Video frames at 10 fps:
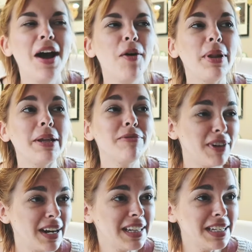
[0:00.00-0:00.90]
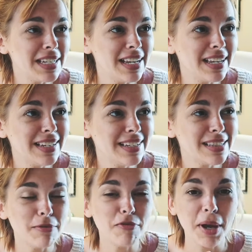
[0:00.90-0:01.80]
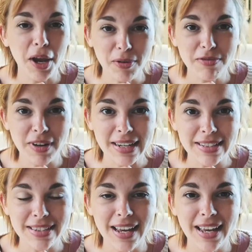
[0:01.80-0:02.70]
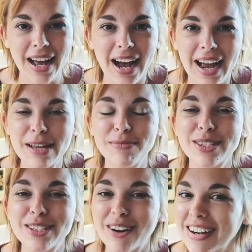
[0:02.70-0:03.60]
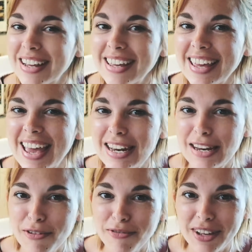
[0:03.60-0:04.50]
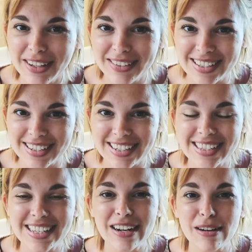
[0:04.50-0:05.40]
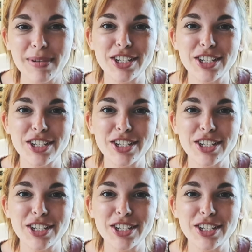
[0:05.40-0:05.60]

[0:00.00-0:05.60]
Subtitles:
Well, I'm finally taking some of my own advice and I am starting a new video series here on my